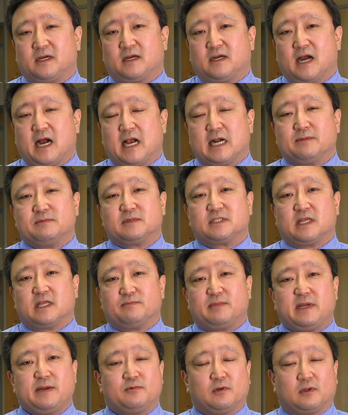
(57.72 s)
items
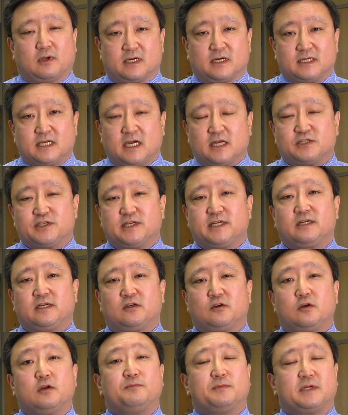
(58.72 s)
that people are touching
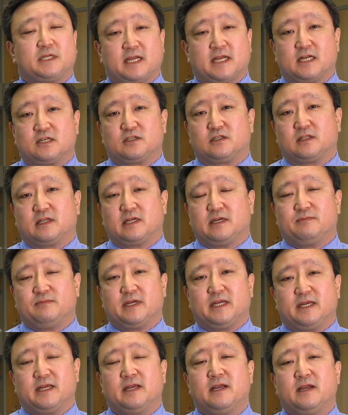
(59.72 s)
could potentially
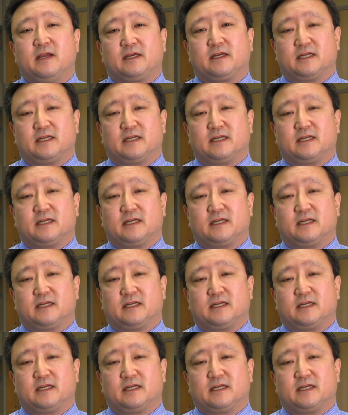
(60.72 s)
be